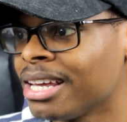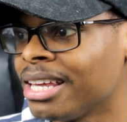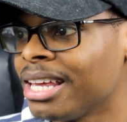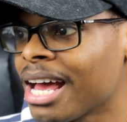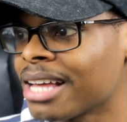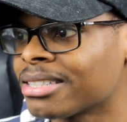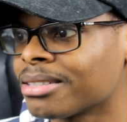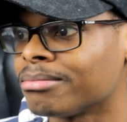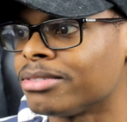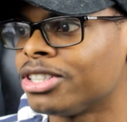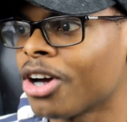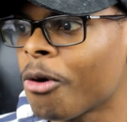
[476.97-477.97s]
He had
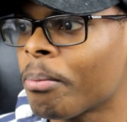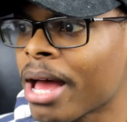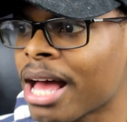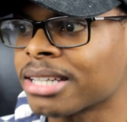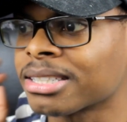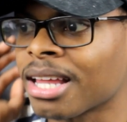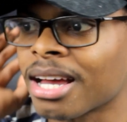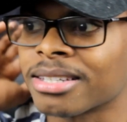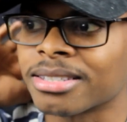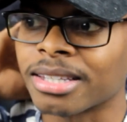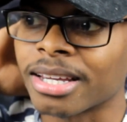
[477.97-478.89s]
some dope ass lines in